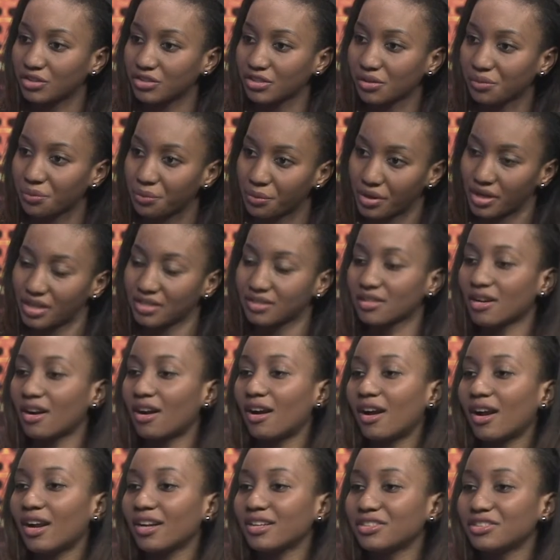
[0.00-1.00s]
she works
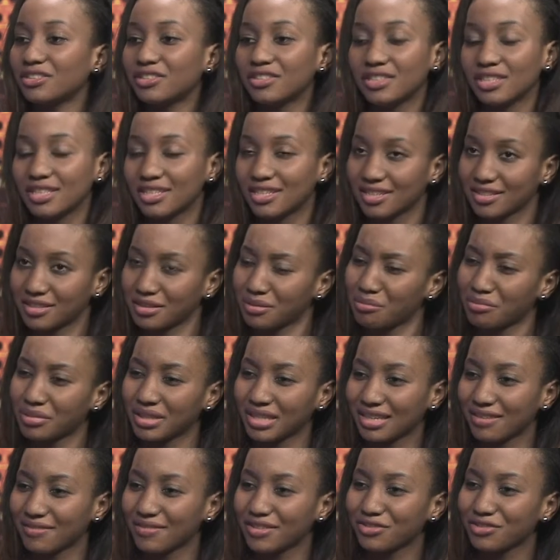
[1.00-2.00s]
hard. She doesn't
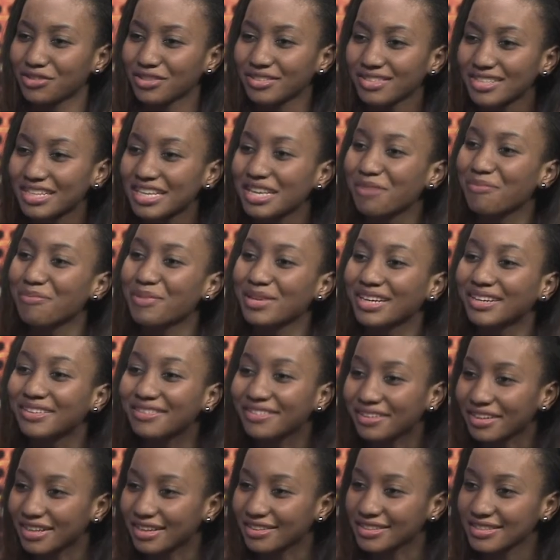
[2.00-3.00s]
believe in just keeping it
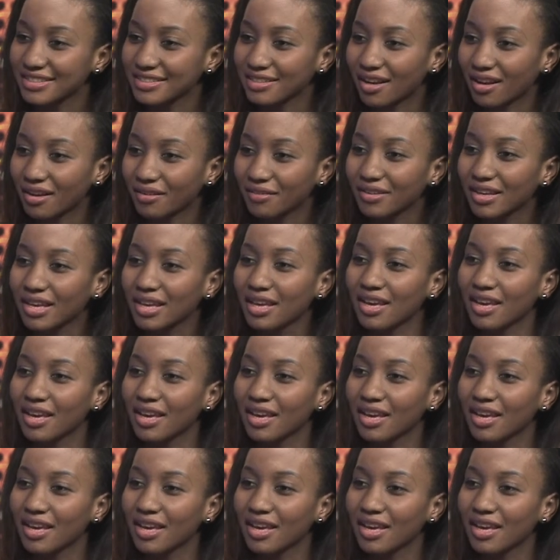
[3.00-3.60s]
to herself.